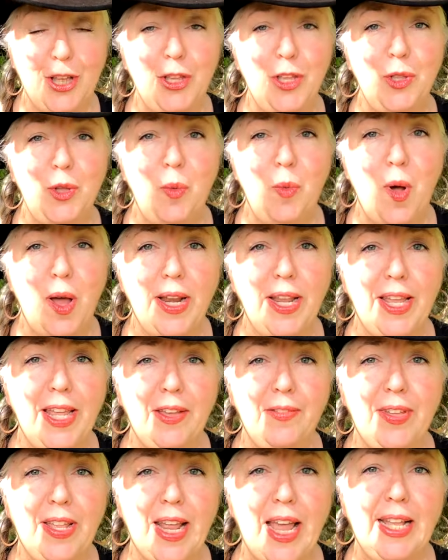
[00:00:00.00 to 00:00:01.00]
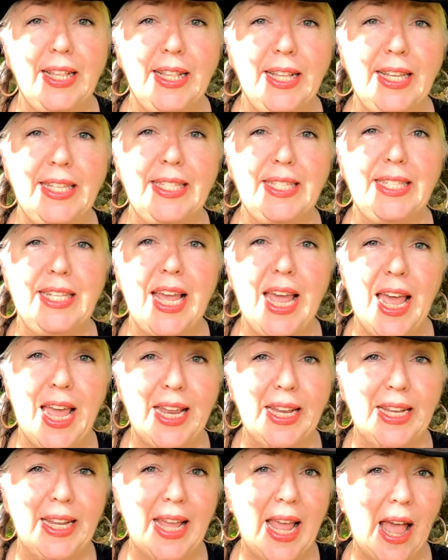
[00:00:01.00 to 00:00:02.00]
you'll want to give it at least
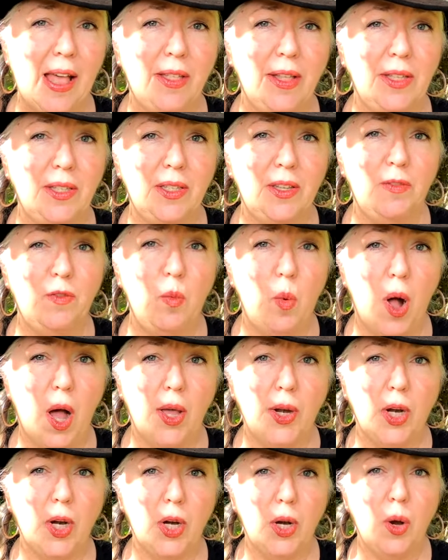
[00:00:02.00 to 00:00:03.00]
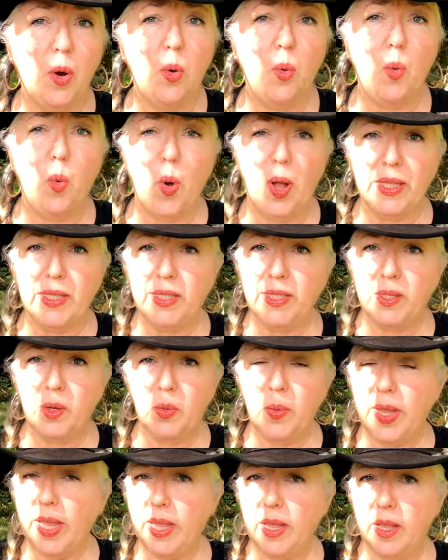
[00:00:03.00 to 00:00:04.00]
10 gallons of water once a
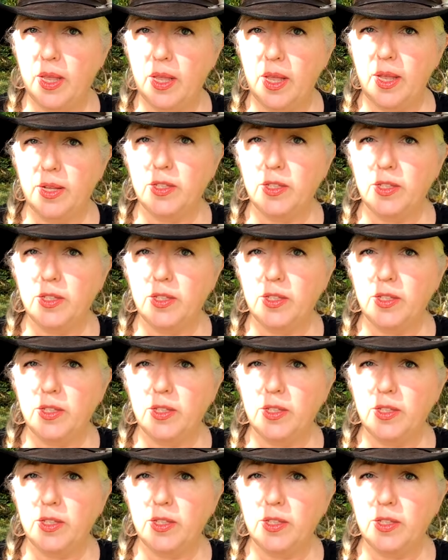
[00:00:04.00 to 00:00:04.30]
week